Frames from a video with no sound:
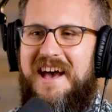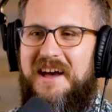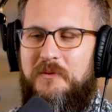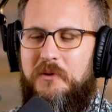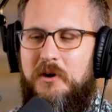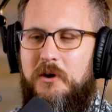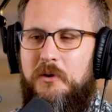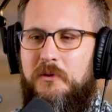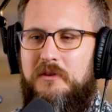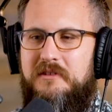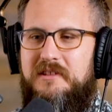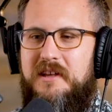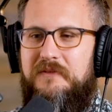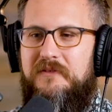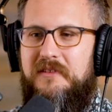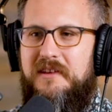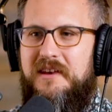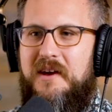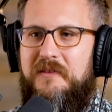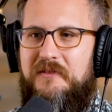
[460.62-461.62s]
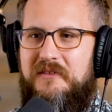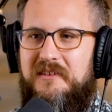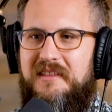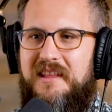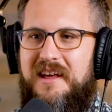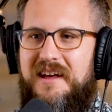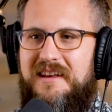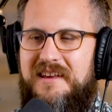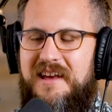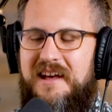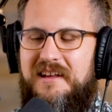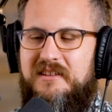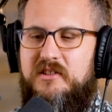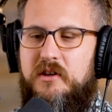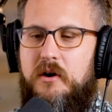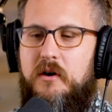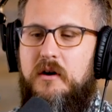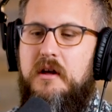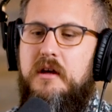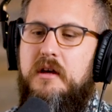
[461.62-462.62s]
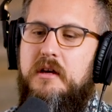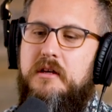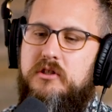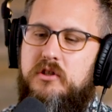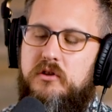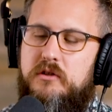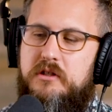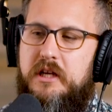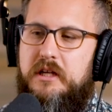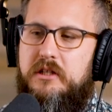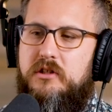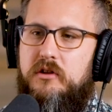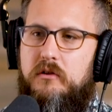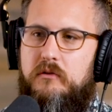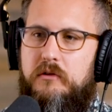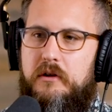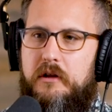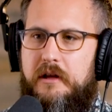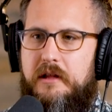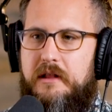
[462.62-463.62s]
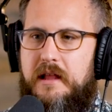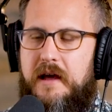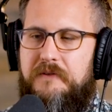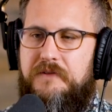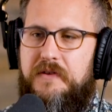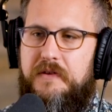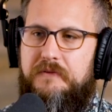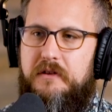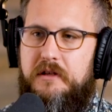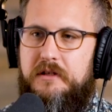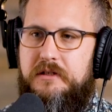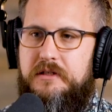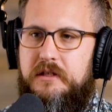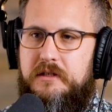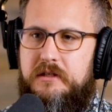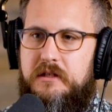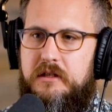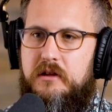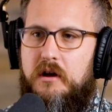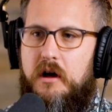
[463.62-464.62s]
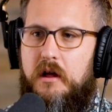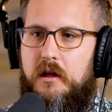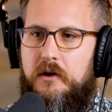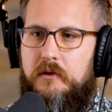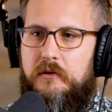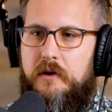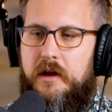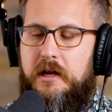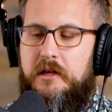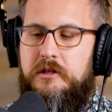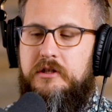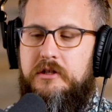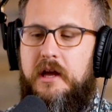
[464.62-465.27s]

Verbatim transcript: That's we'll, what we'll definitely get into. Cover yeah. That. yeah. So yeah. so digital really in that 50 to 60 dollar range.